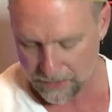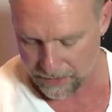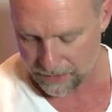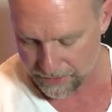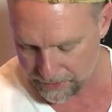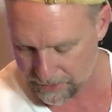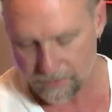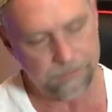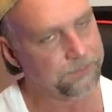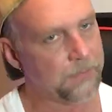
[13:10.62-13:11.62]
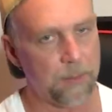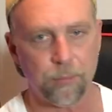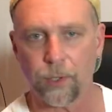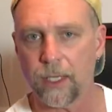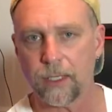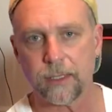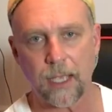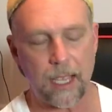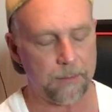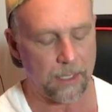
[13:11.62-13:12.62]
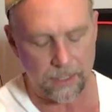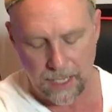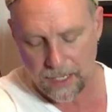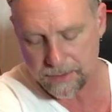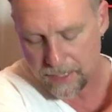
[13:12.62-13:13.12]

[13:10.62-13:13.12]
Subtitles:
Again, brilliant design by the guys at